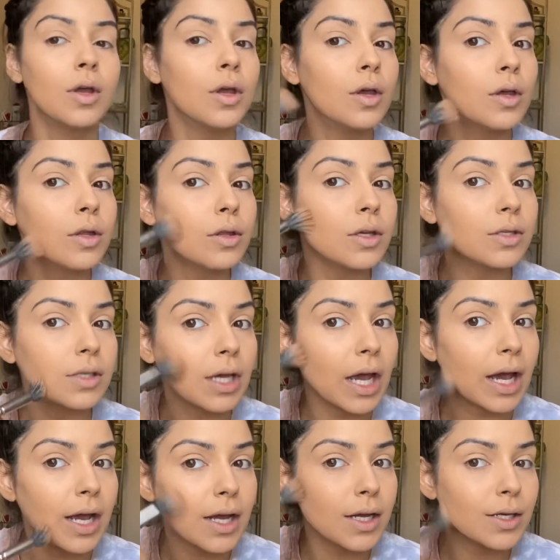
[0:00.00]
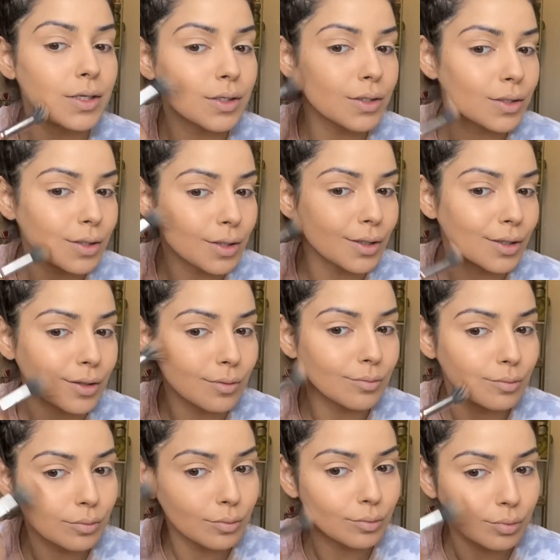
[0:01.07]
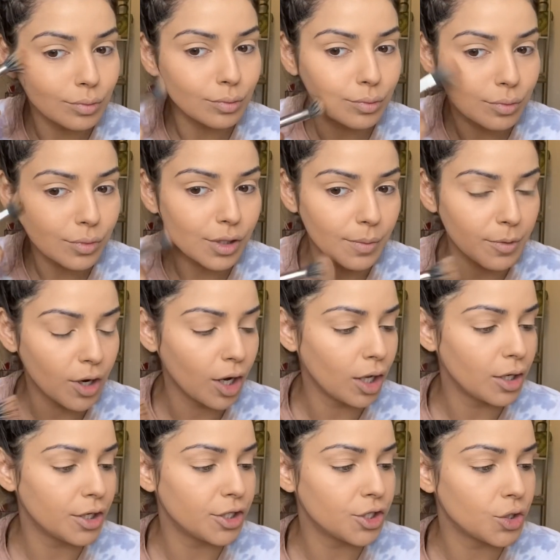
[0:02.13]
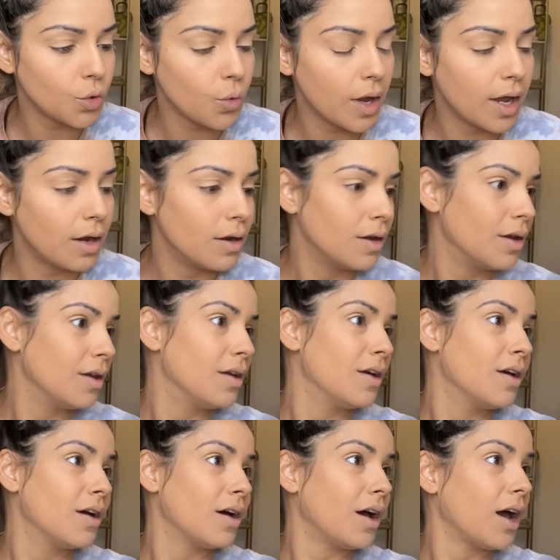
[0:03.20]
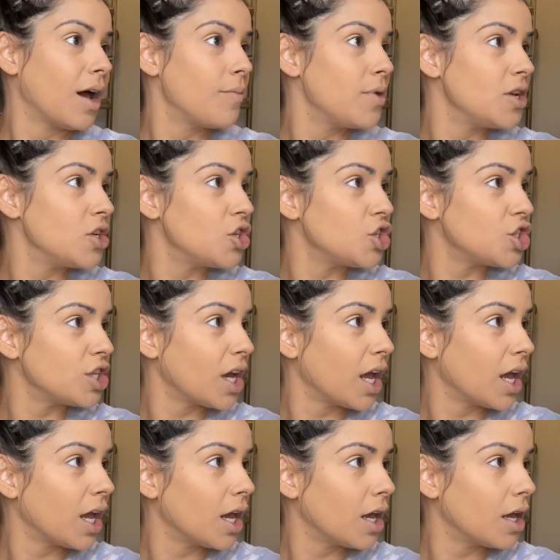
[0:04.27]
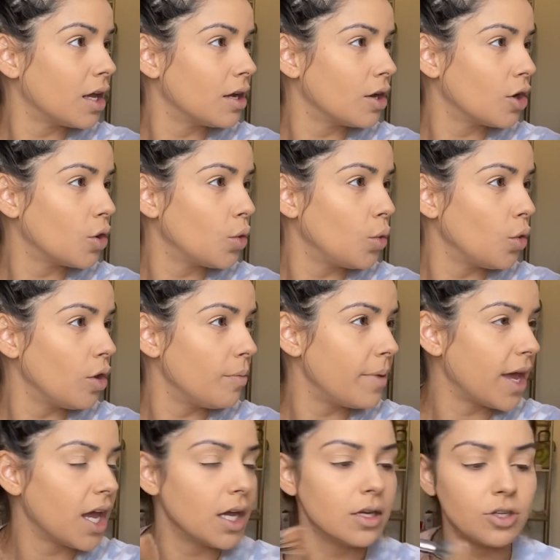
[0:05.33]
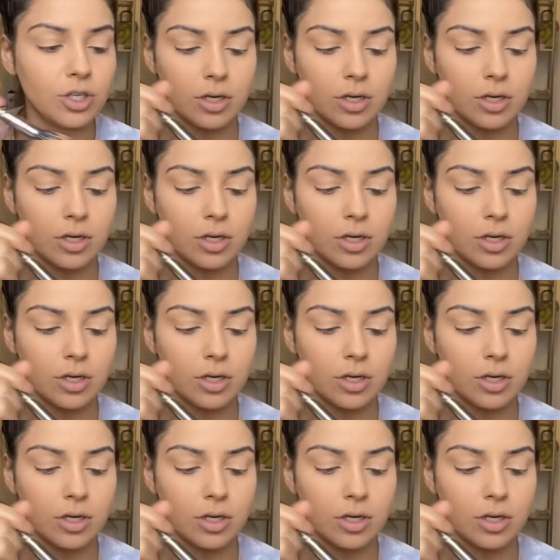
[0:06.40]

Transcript: This has some color to it. I'm in shade Cool Beige.